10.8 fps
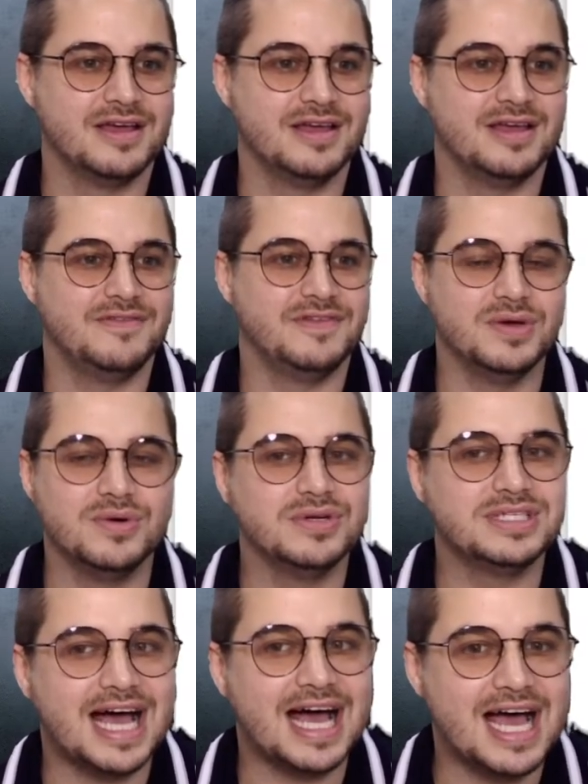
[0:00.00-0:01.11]
If you
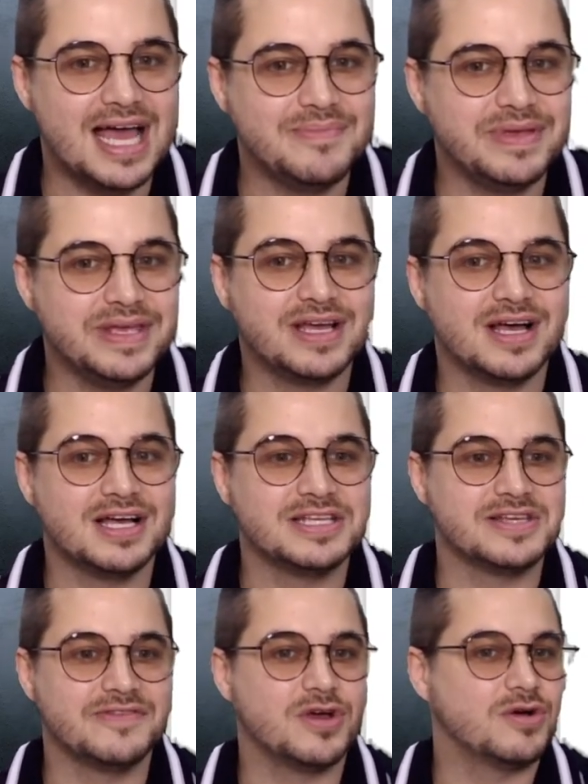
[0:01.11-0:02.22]
die because
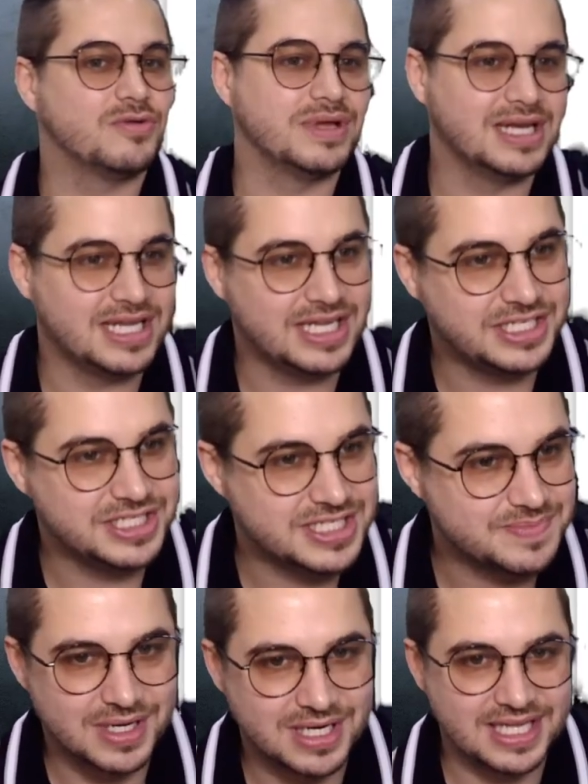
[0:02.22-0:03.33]
of your religious
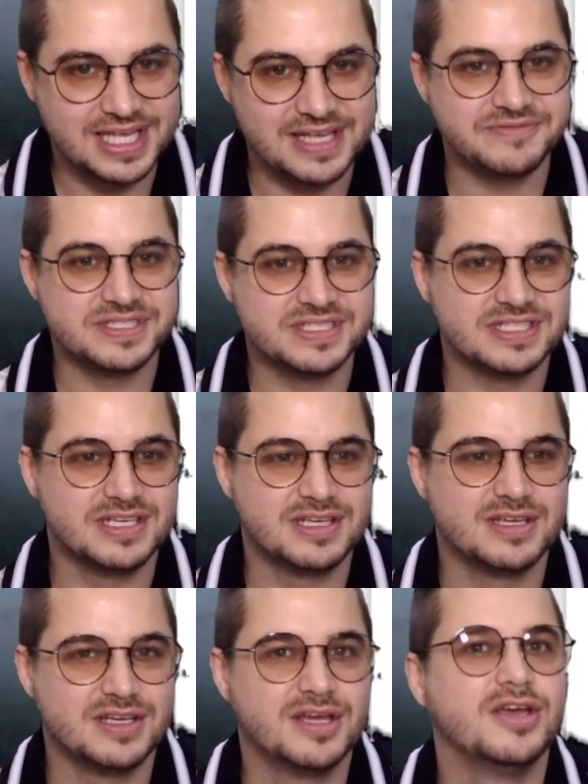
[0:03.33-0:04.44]
beliefs,
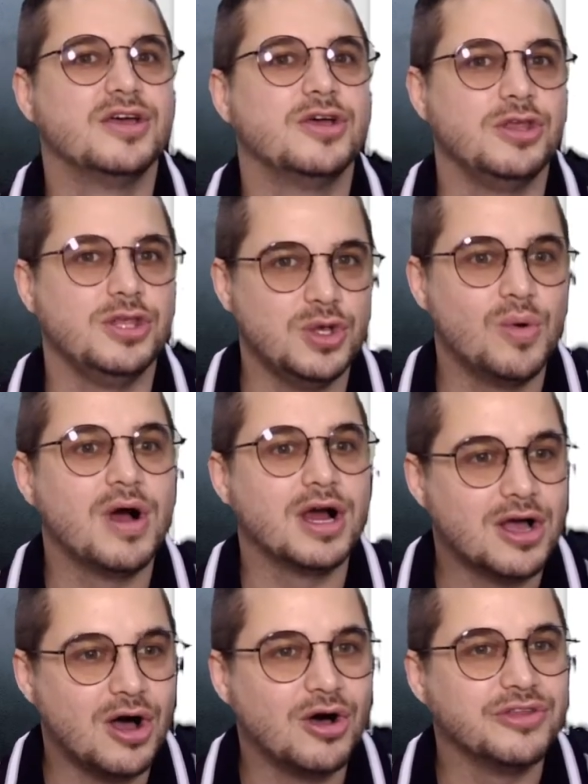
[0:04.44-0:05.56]
you are
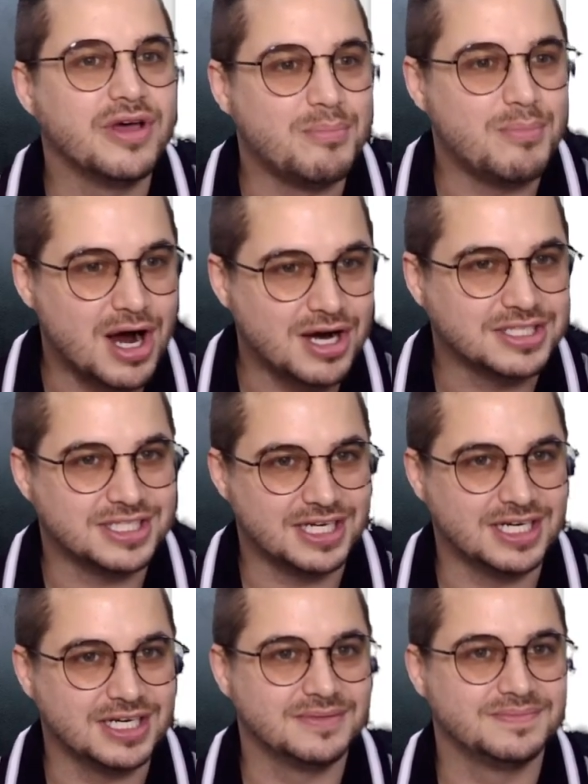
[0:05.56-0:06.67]
called a
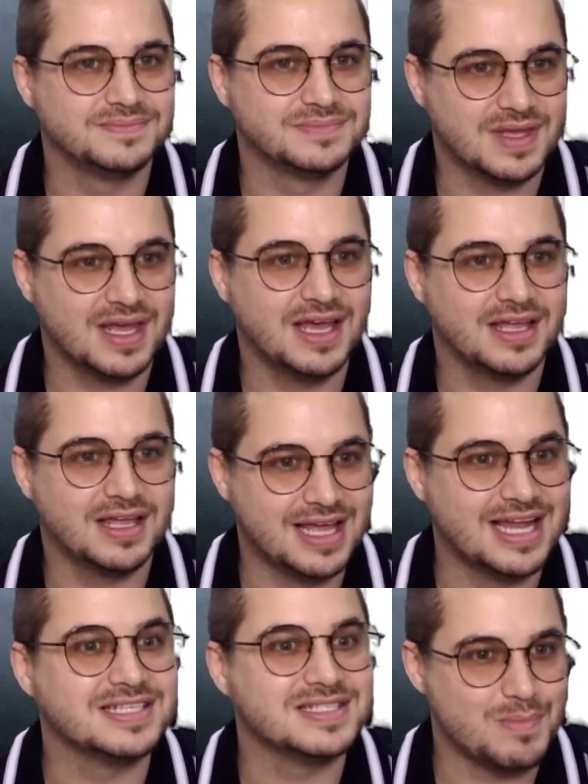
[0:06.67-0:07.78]
martyr.
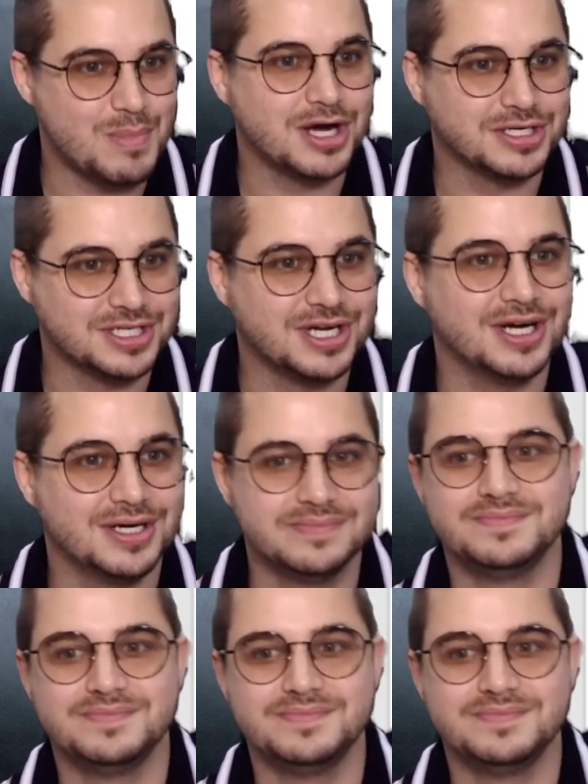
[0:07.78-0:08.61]
That is a martyr.